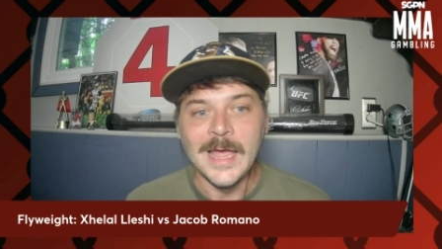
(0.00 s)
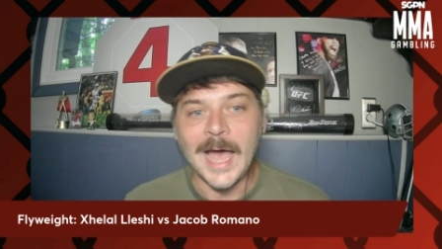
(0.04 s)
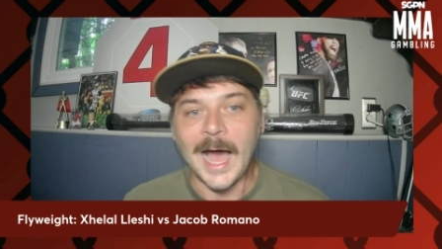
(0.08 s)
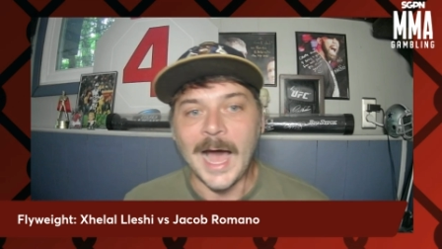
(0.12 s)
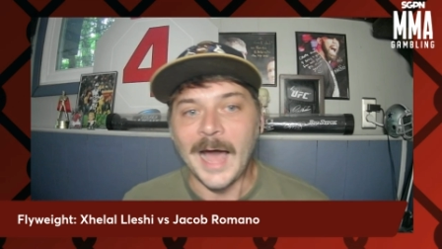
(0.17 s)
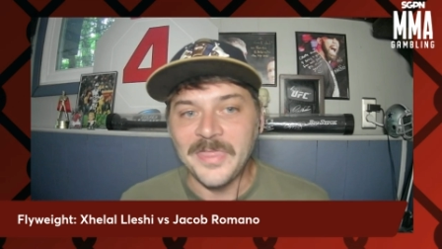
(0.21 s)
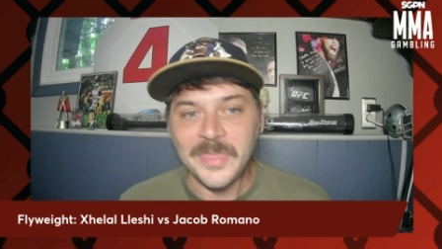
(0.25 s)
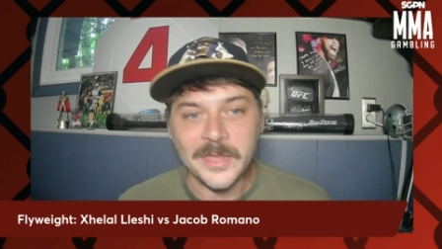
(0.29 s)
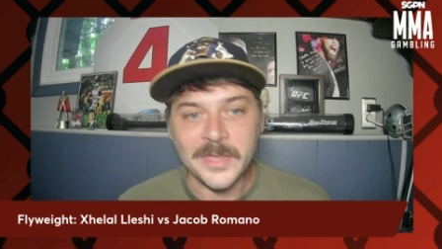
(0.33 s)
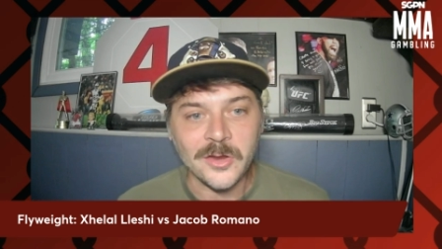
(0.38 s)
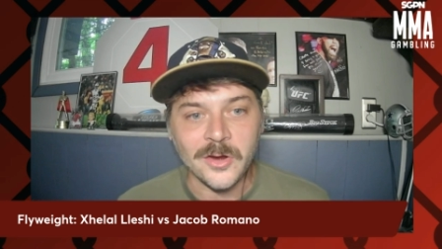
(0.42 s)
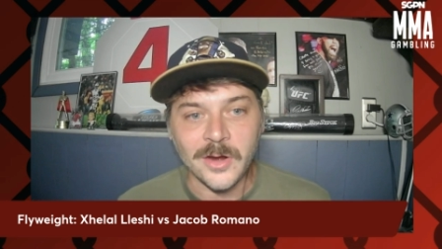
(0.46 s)
I
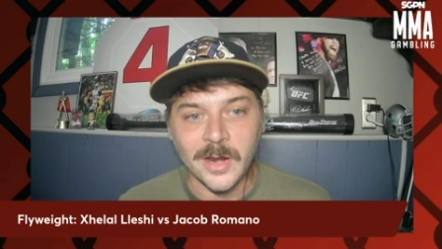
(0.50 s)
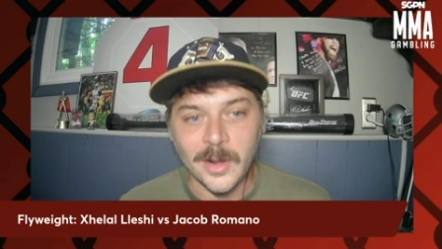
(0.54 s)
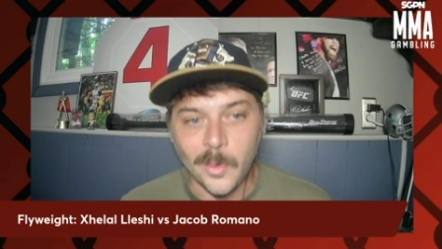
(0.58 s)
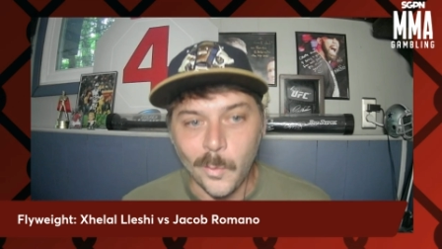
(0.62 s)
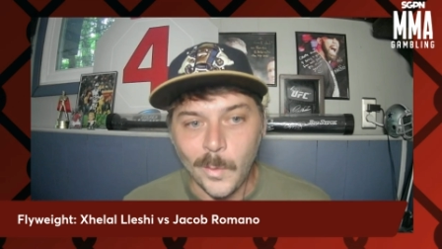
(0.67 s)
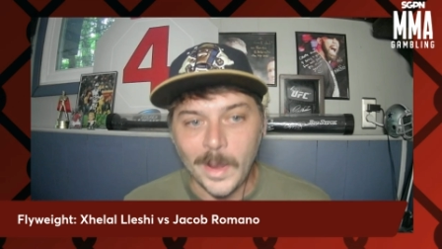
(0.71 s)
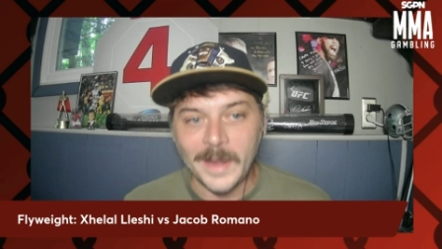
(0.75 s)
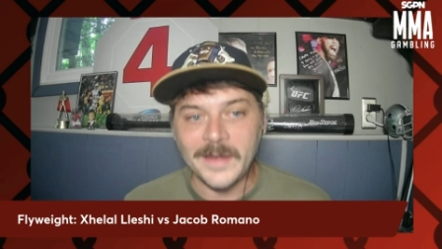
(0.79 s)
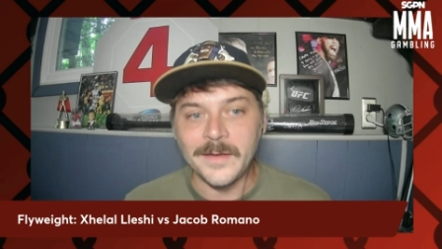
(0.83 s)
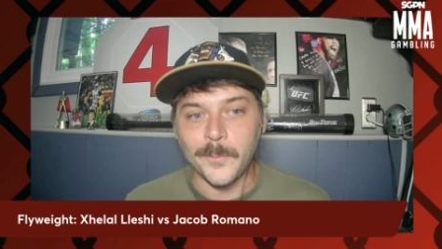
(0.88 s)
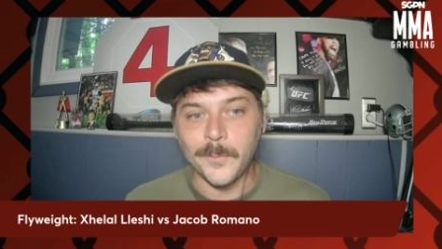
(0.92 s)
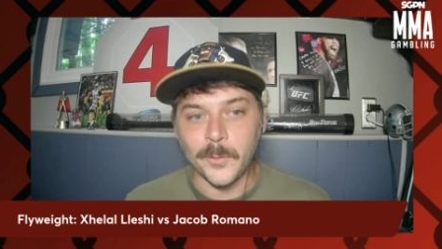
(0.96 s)
think you're going to
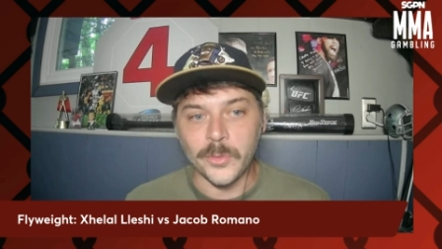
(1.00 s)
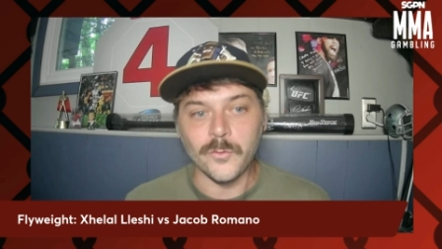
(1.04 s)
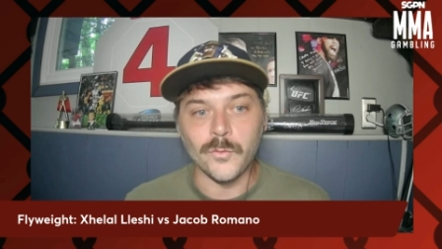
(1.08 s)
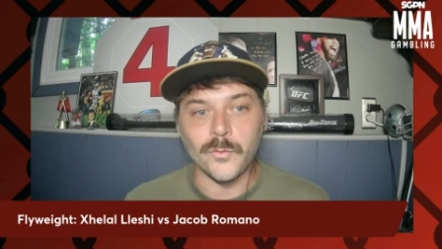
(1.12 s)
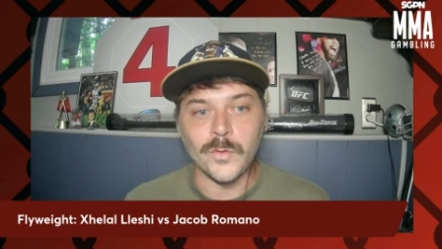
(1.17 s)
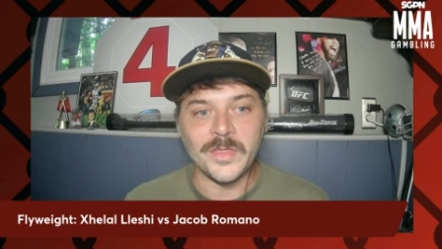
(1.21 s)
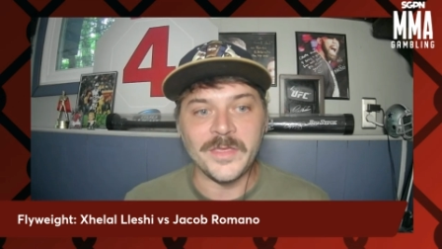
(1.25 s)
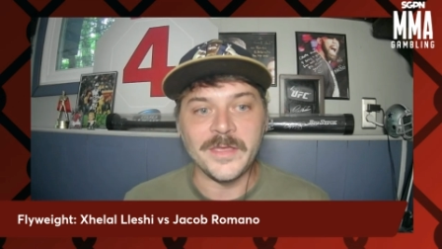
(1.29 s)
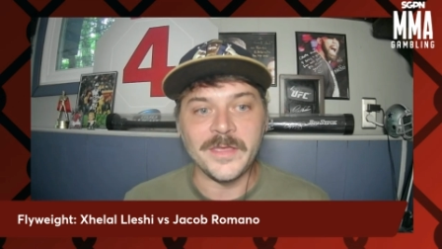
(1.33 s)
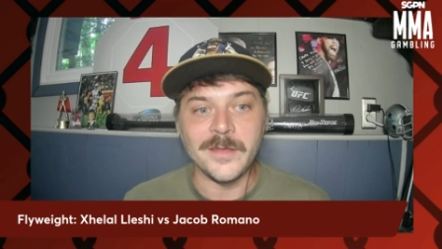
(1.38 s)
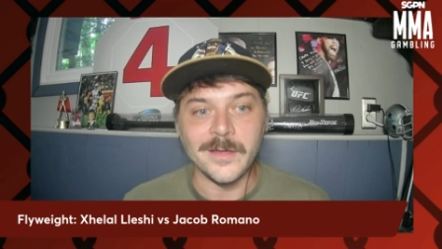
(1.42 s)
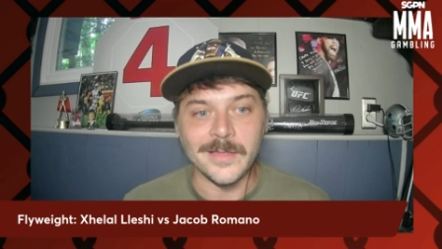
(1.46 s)
wind up with a
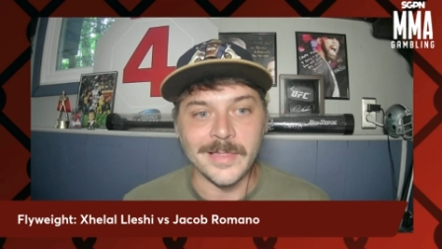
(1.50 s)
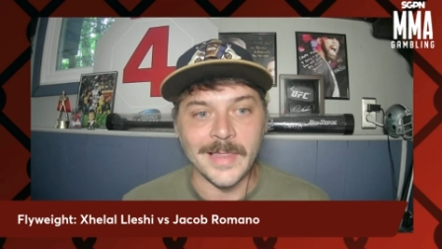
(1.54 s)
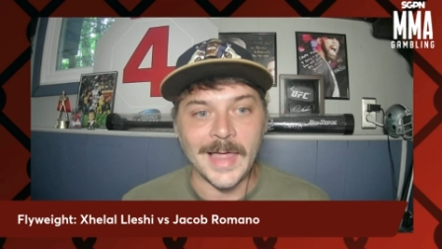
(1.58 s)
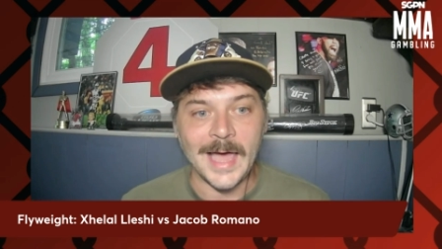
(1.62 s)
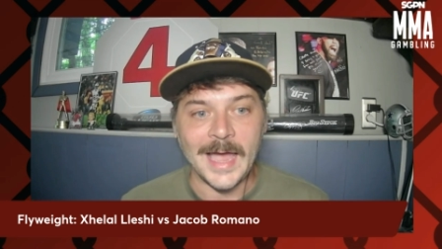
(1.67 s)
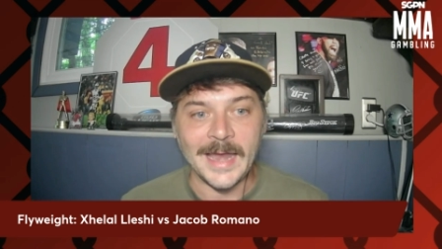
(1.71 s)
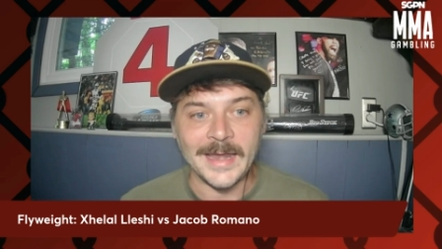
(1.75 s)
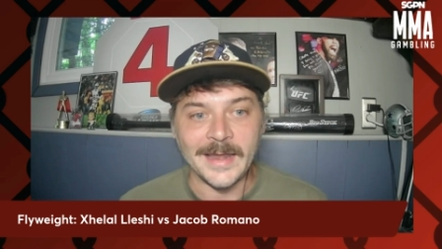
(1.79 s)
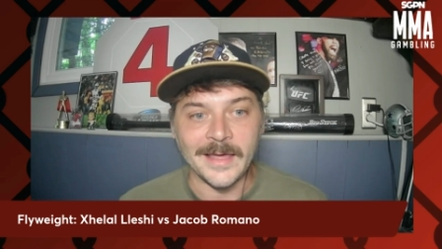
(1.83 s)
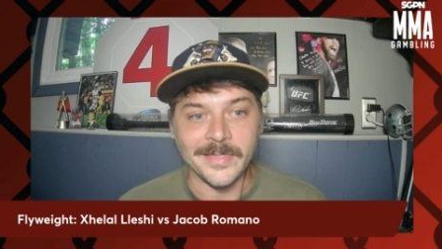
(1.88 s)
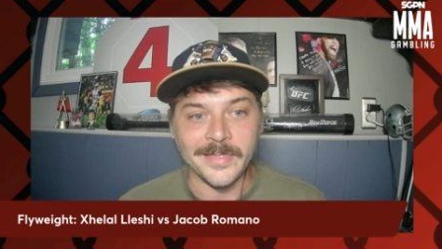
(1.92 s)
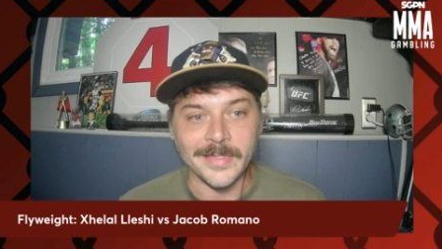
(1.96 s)
really good
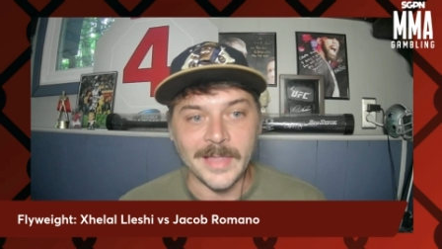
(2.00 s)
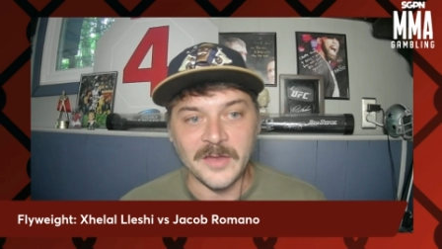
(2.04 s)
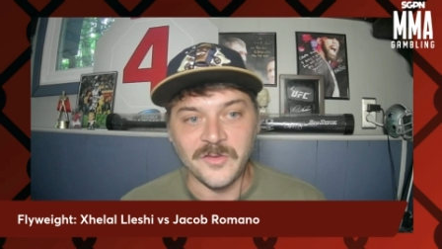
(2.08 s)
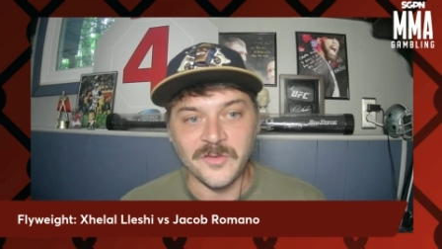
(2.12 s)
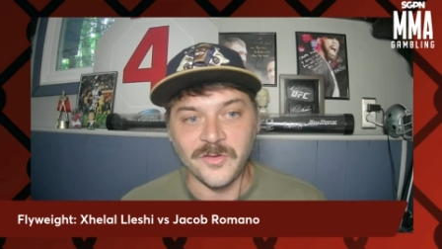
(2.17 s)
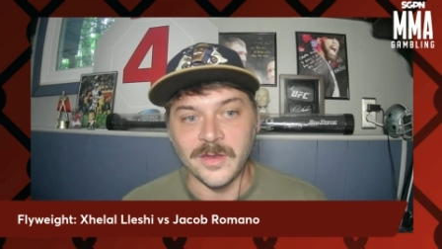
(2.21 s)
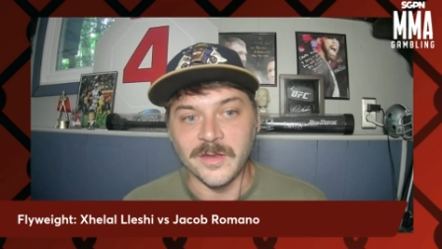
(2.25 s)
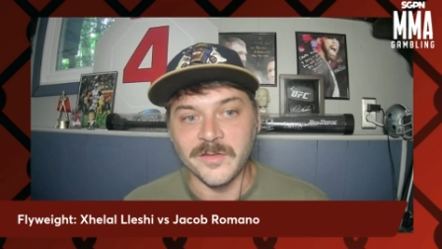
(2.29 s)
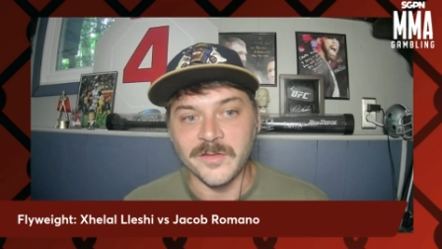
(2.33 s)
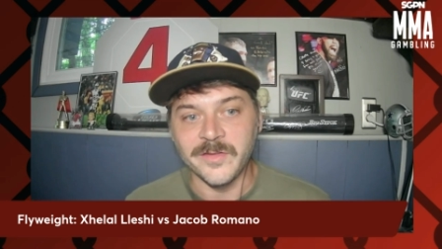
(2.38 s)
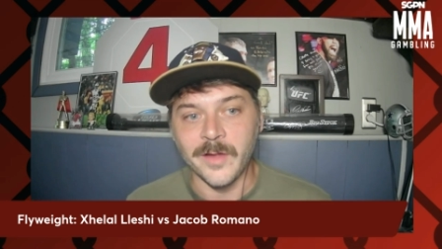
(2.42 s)
line on Lleshi.